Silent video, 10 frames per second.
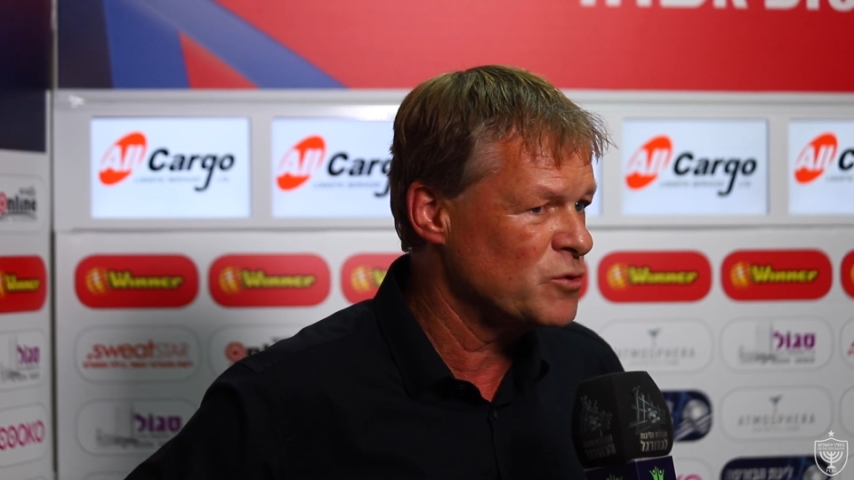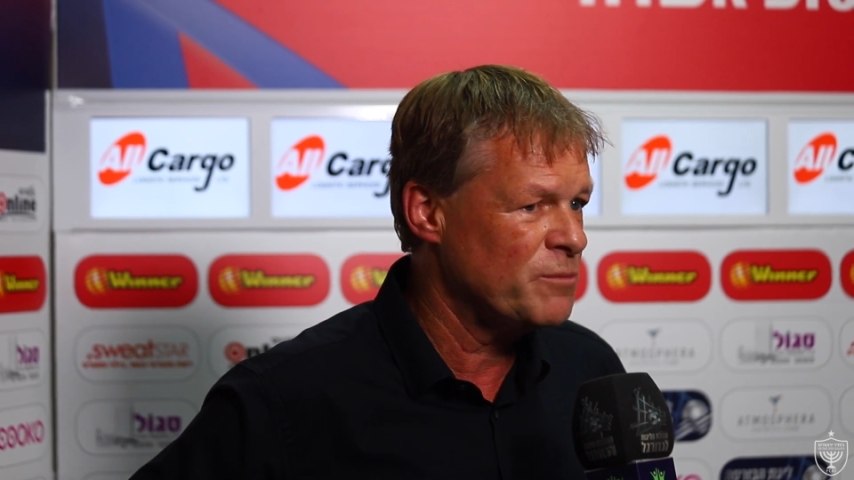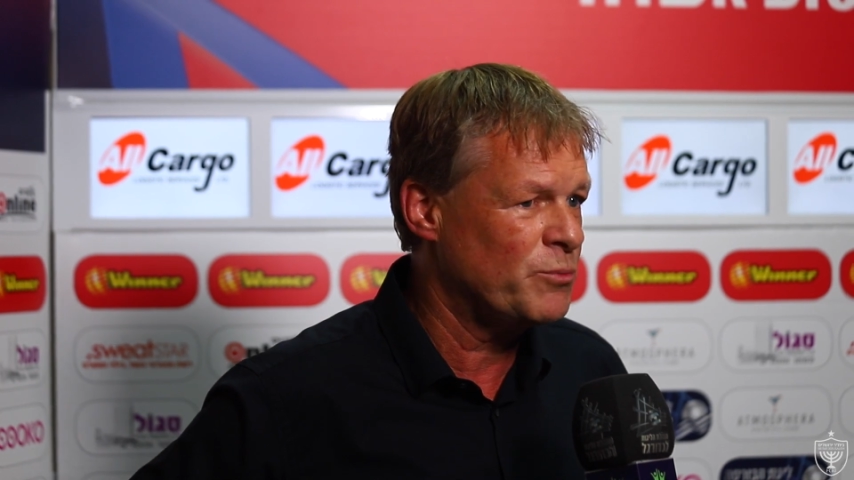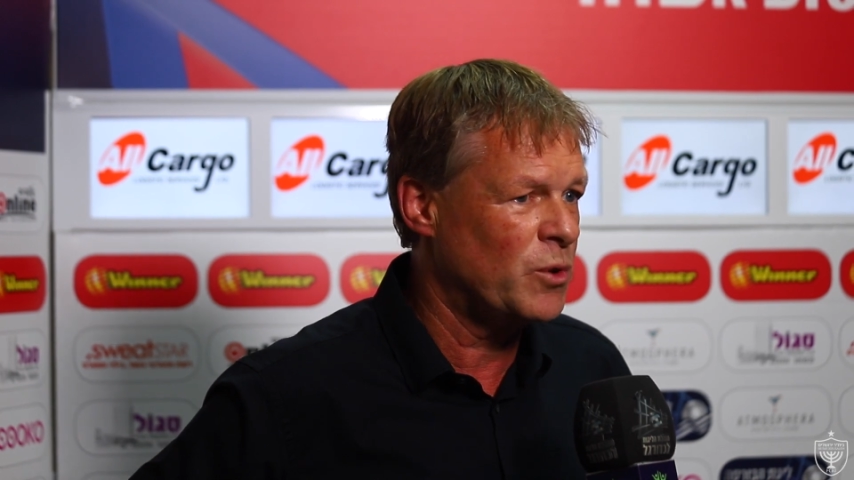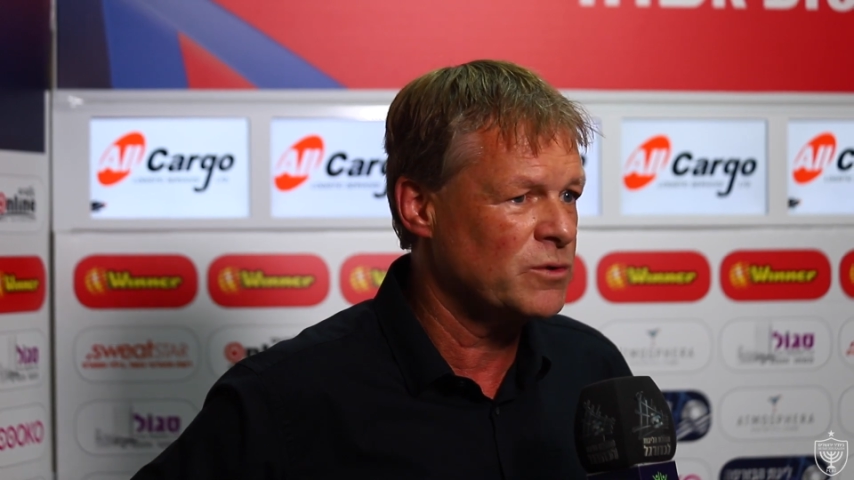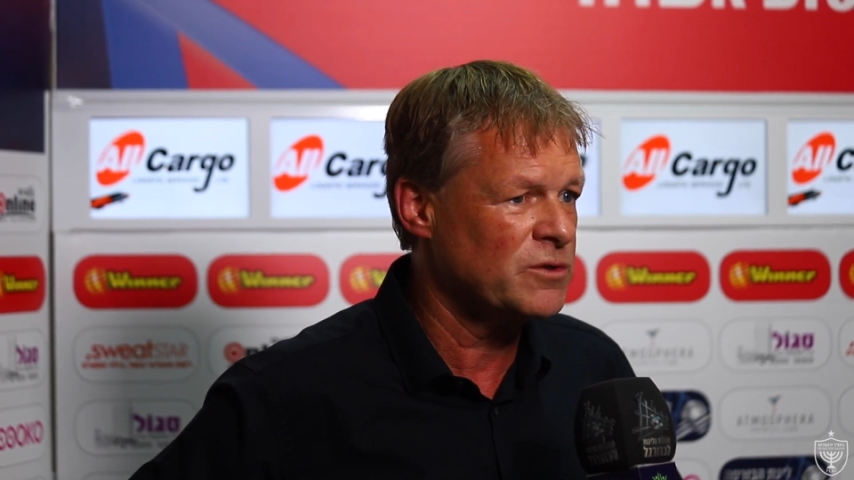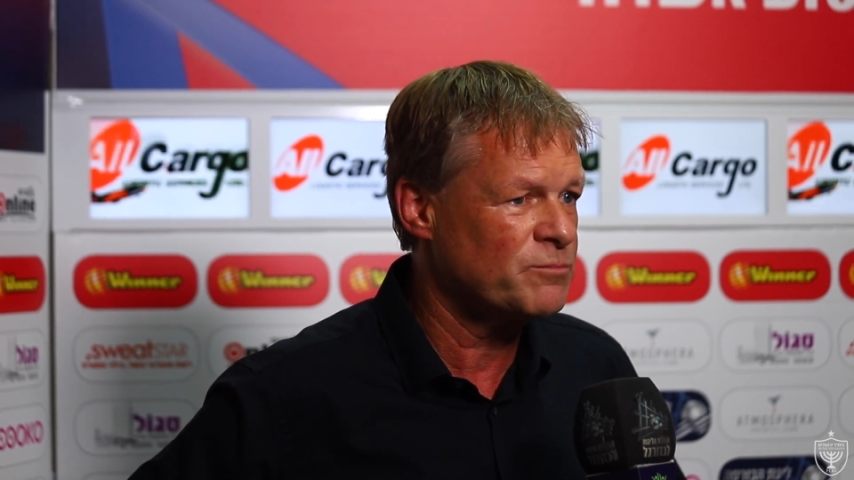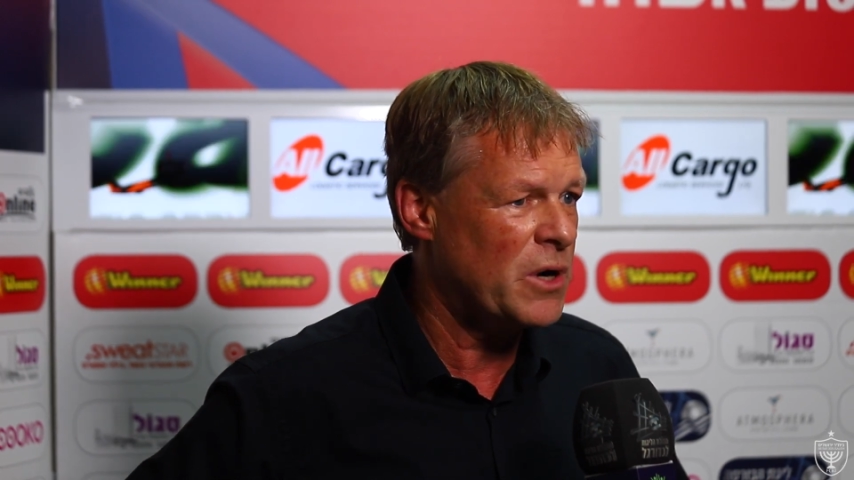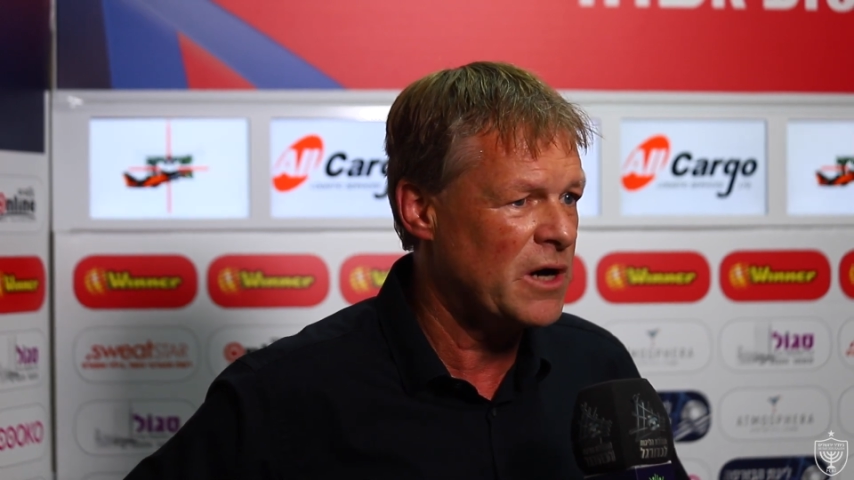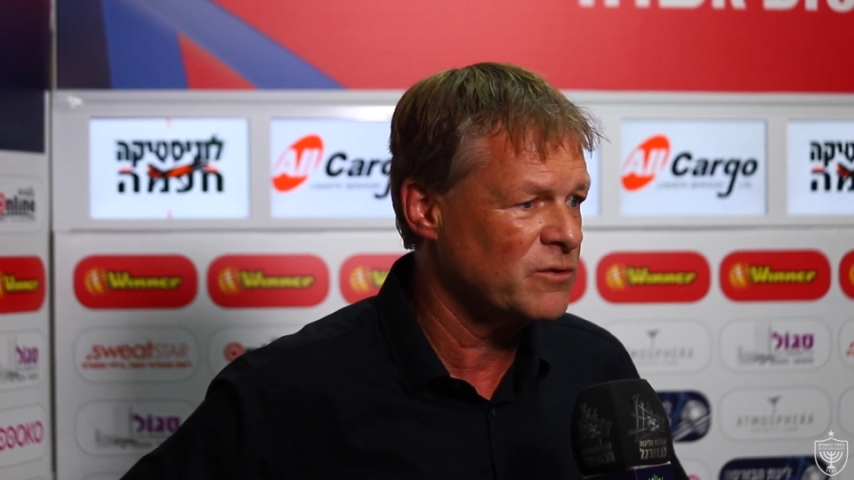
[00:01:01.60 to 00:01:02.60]
the most important
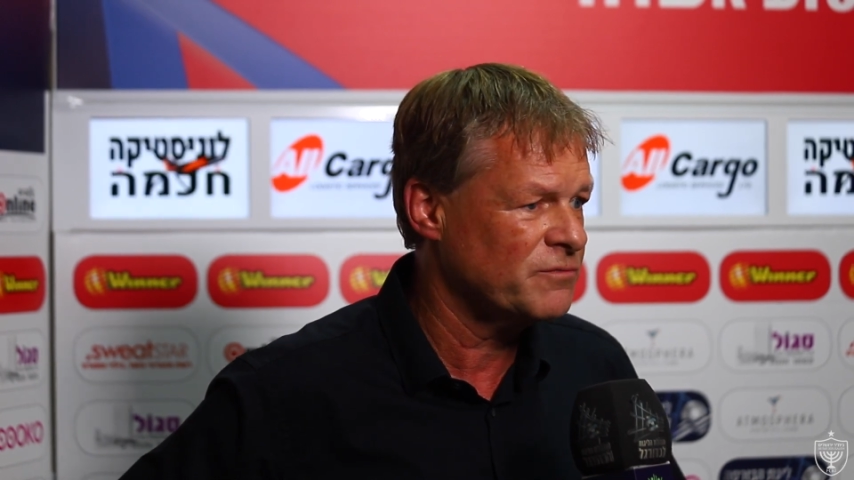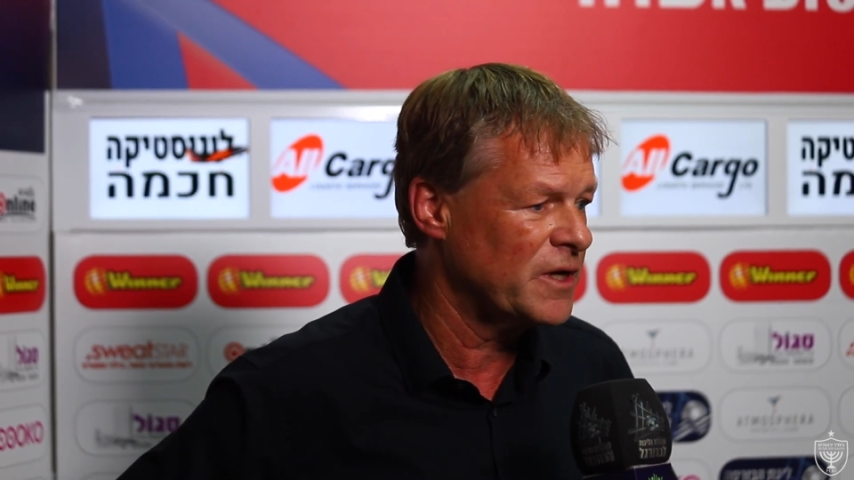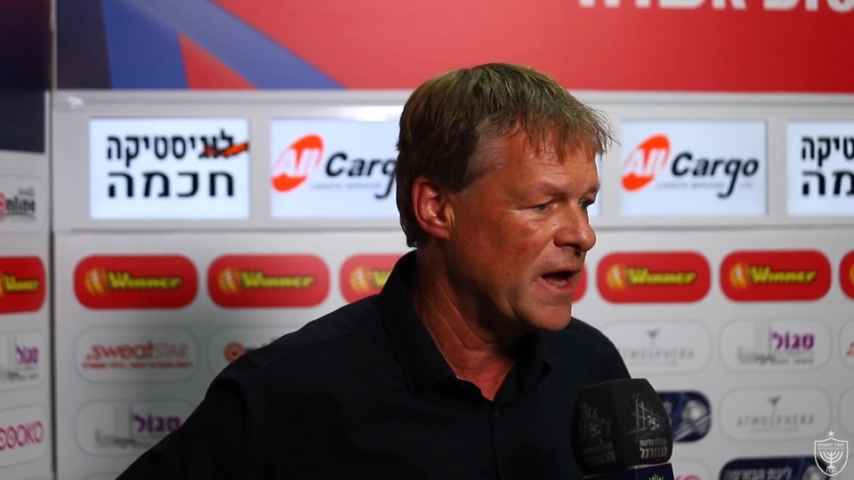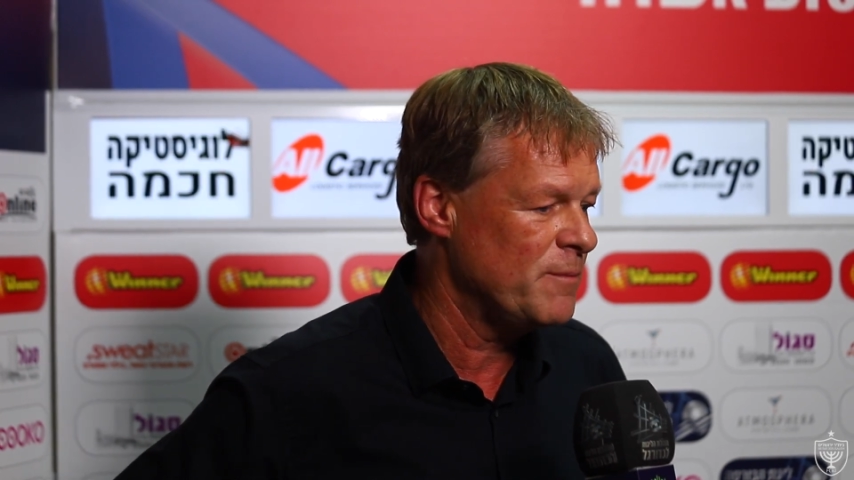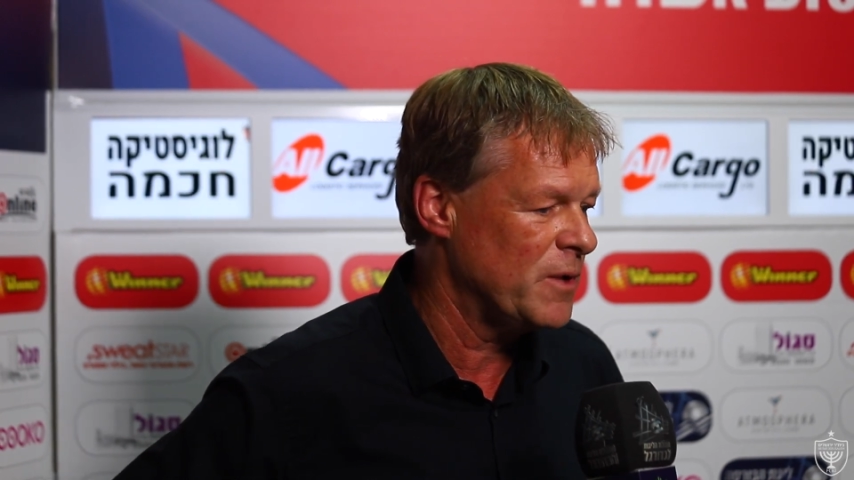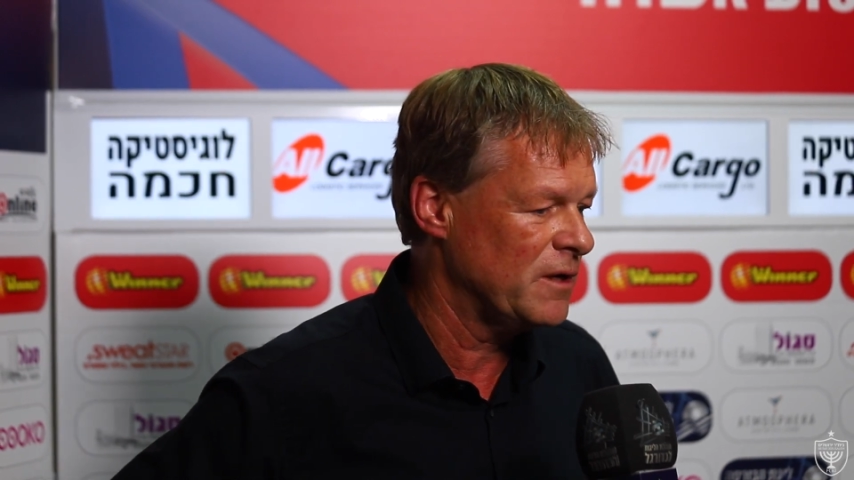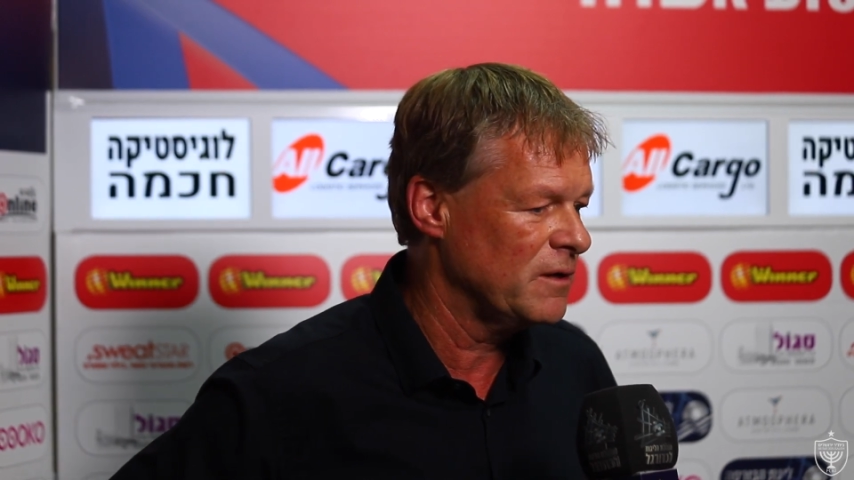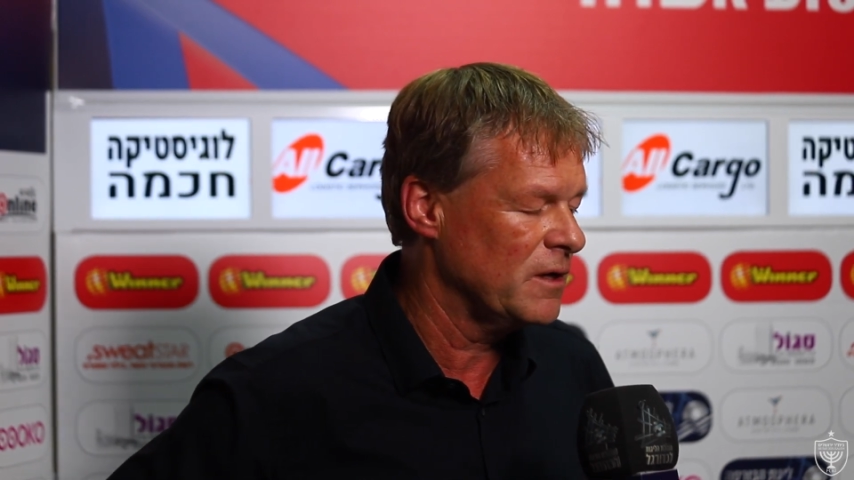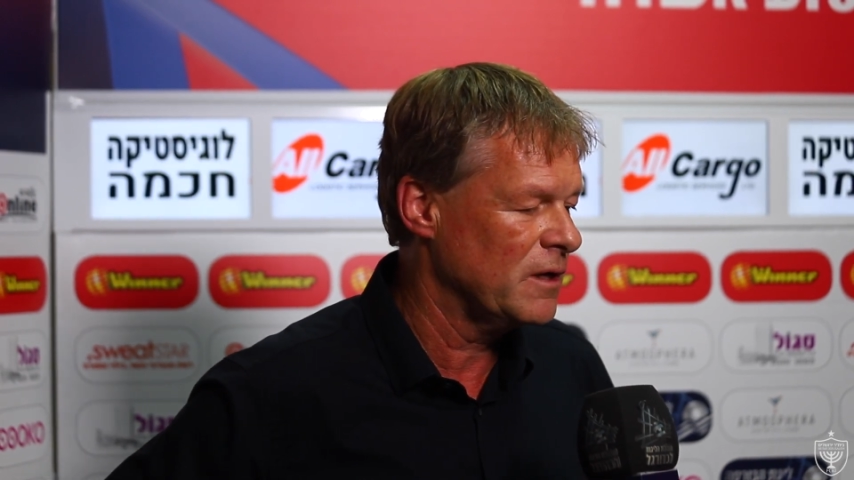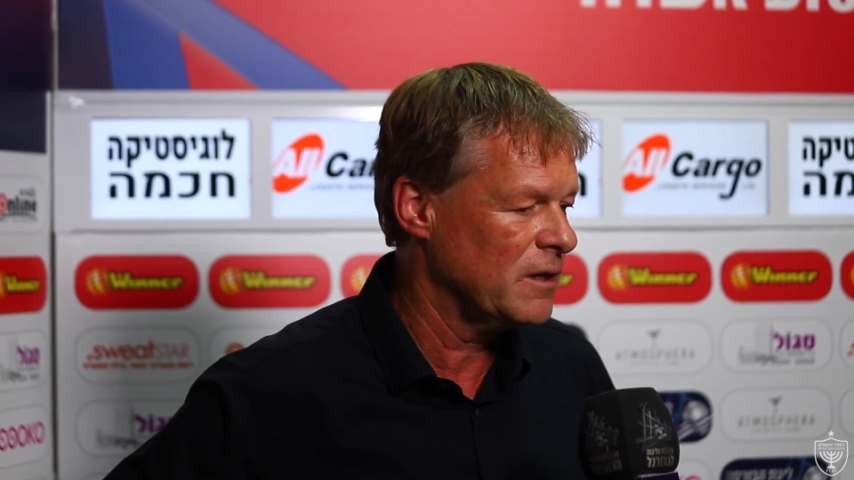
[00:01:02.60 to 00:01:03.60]
part of the game. And